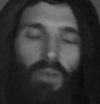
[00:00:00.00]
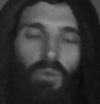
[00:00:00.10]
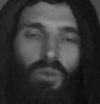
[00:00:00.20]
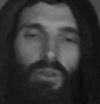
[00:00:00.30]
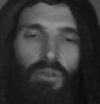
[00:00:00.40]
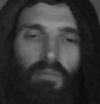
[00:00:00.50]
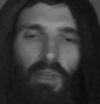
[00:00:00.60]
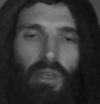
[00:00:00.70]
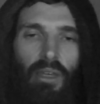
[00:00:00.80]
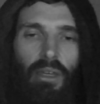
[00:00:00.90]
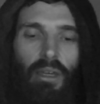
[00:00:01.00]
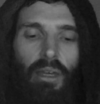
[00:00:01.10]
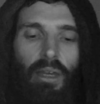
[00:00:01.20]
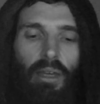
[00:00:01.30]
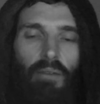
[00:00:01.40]
would be
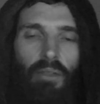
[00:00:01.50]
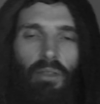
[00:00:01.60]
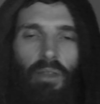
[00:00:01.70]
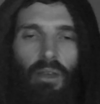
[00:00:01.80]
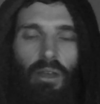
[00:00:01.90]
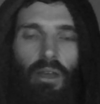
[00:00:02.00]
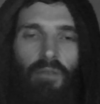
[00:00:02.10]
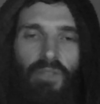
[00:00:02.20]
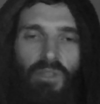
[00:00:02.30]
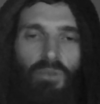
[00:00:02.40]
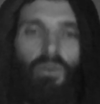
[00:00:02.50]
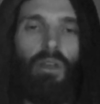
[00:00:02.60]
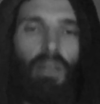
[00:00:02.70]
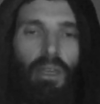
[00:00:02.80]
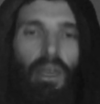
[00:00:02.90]
that they're going to have to
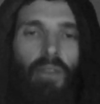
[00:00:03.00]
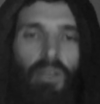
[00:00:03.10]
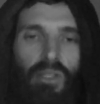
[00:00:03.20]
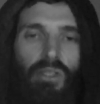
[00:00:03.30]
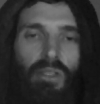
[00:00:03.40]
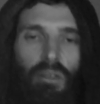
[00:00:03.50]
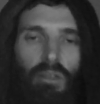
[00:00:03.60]
really get this